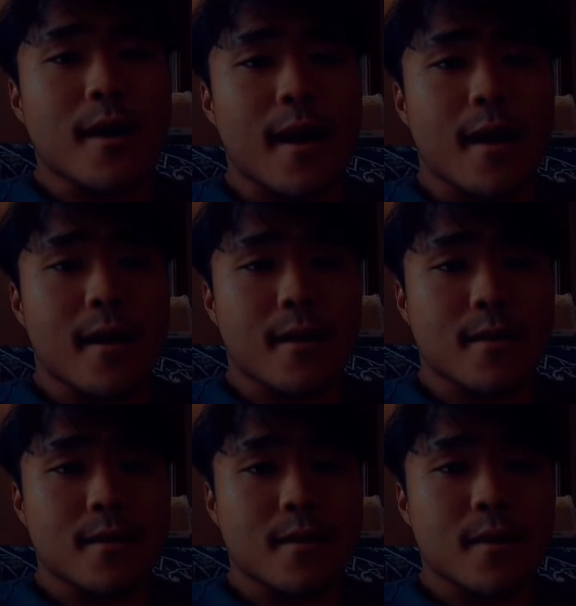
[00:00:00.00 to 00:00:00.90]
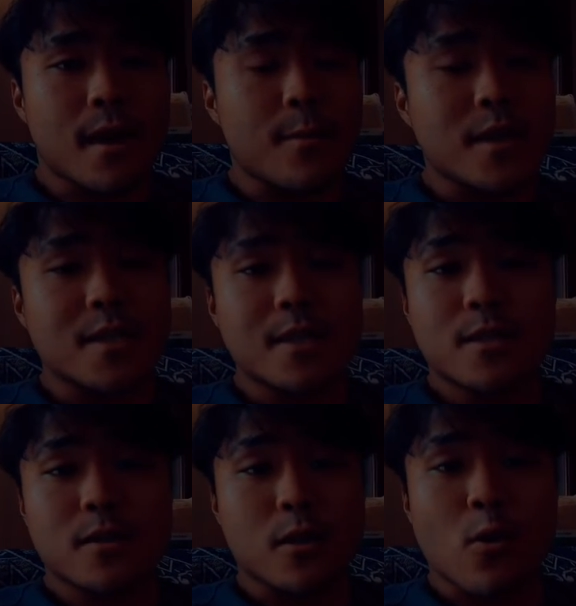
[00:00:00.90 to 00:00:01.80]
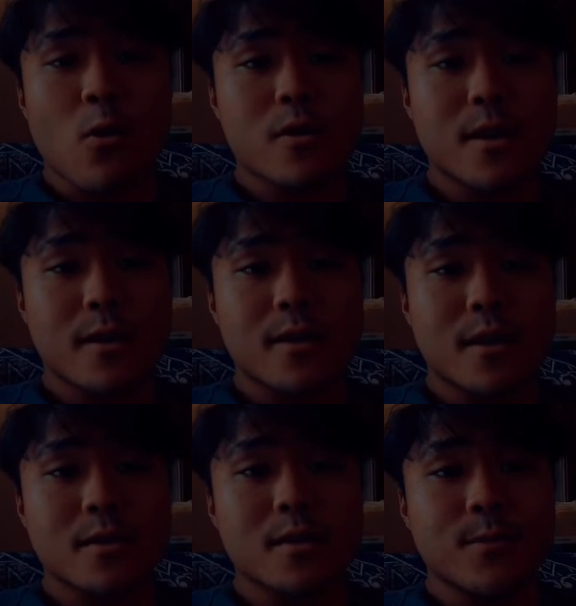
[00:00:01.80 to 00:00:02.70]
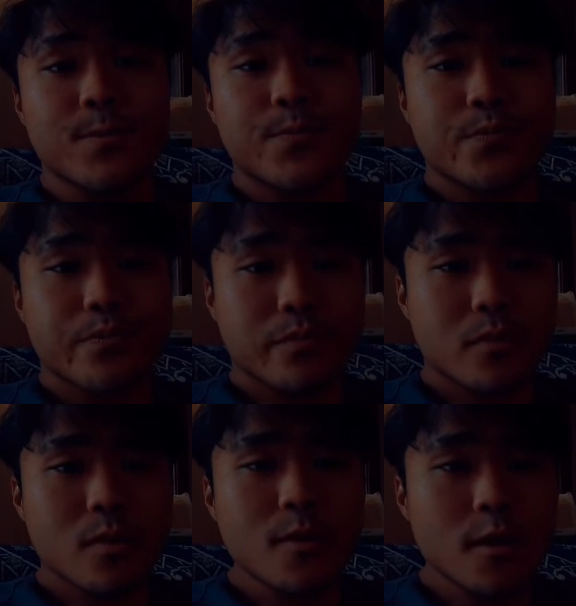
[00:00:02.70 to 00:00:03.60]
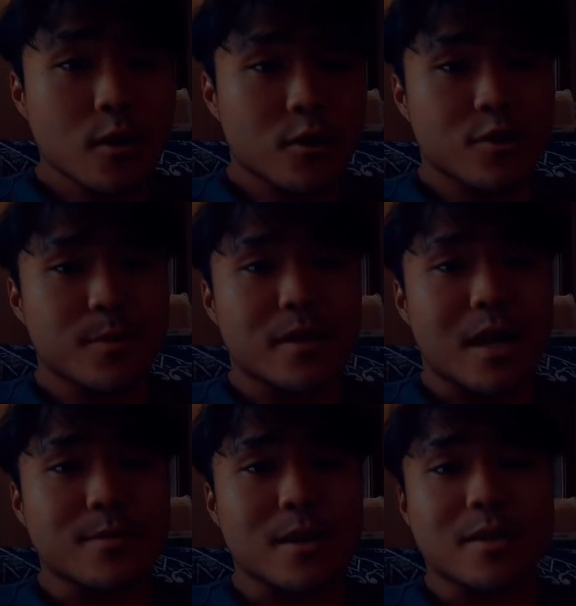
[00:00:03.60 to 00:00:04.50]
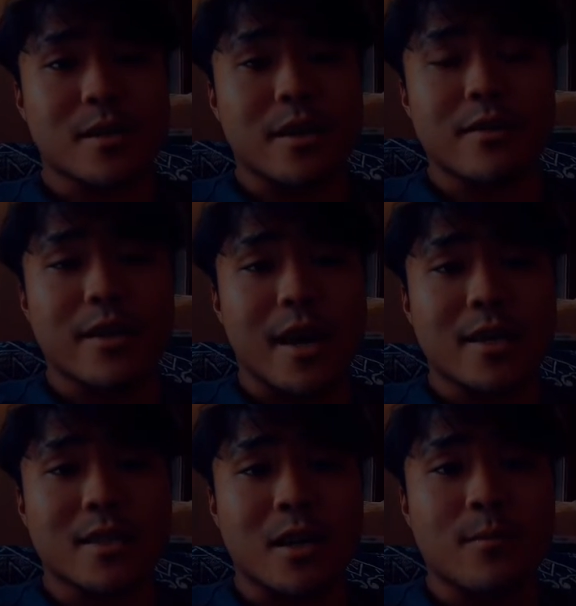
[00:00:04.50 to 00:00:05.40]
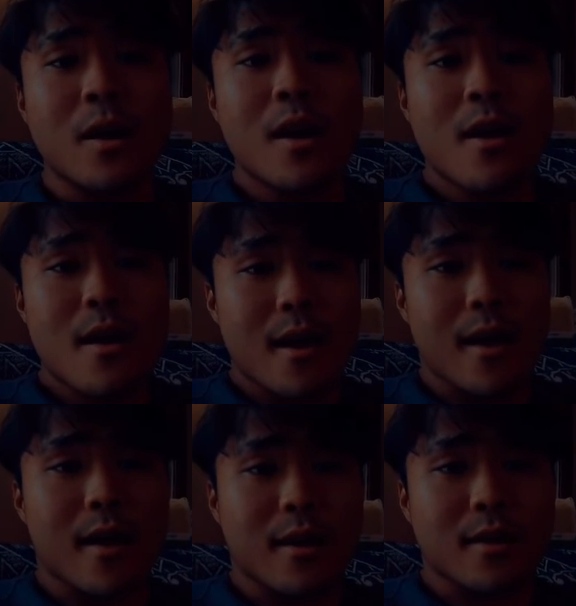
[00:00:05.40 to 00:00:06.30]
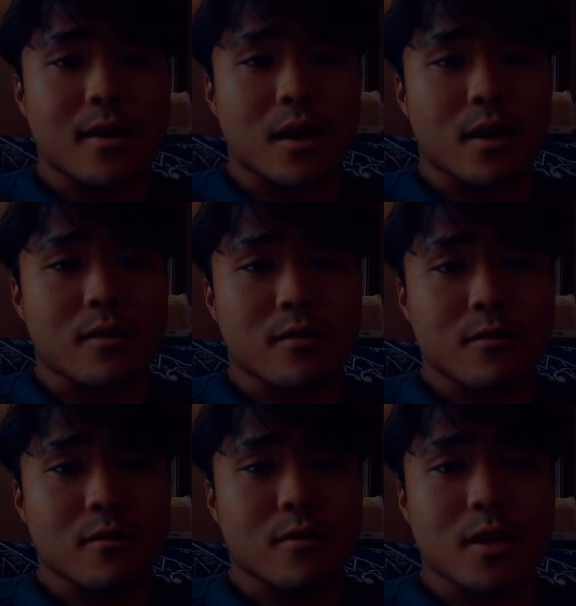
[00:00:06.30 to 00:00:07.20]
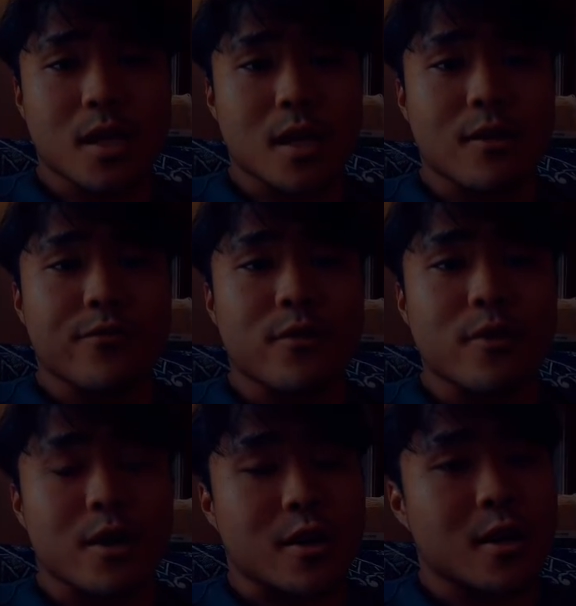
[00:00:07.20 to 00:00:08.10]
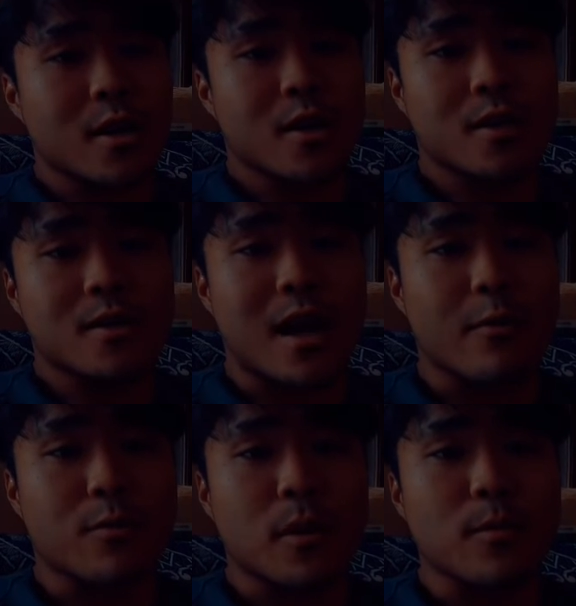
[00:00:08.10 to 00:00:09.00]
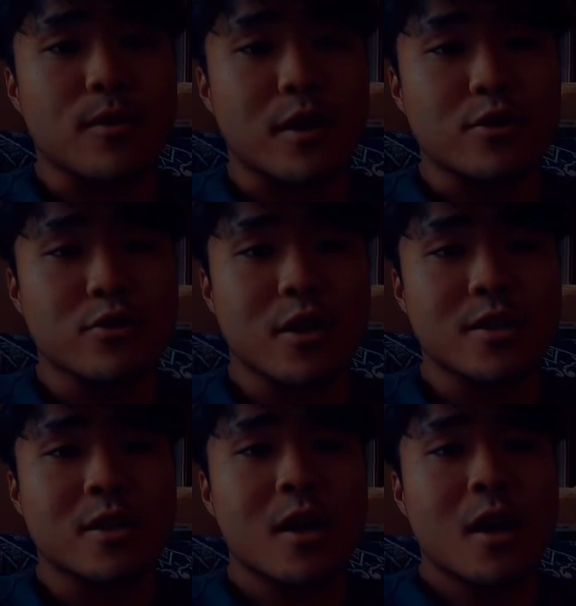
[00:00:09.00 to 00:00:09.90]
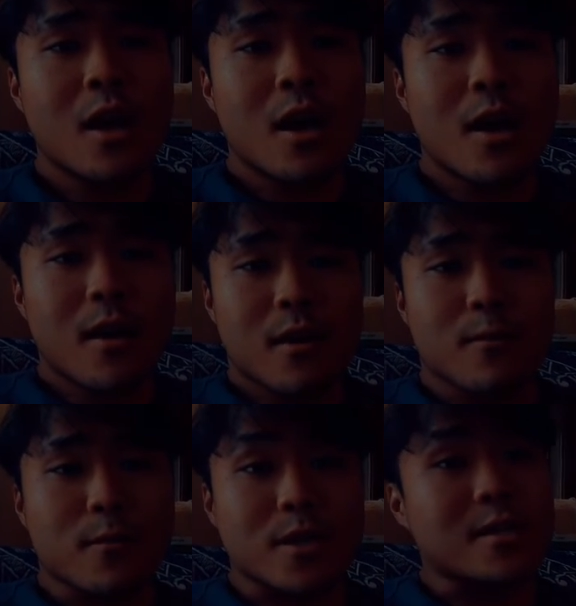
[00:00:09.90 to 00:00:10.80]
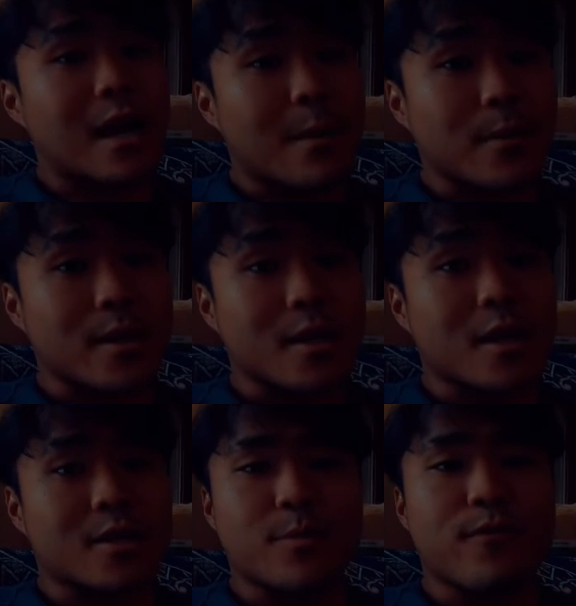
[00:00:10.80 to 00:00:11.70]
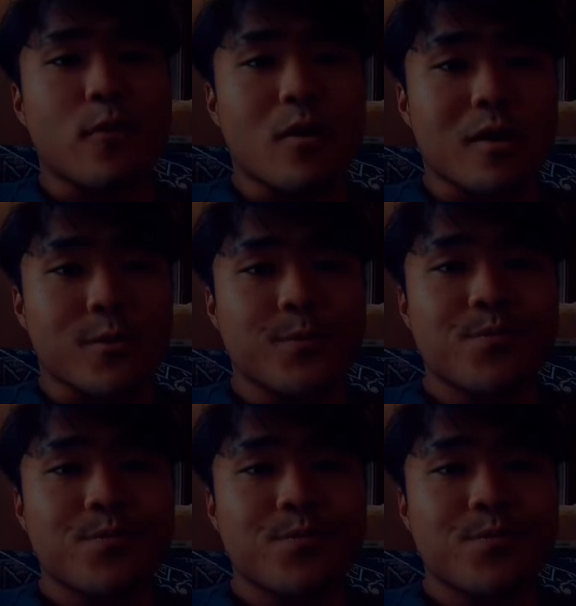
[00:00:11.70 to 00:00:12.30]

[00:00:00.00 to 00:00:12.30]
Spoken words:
And it makes it easier to coordinate things. There's been times that security has come, and if you're not with people that you trust, which has happened to us before,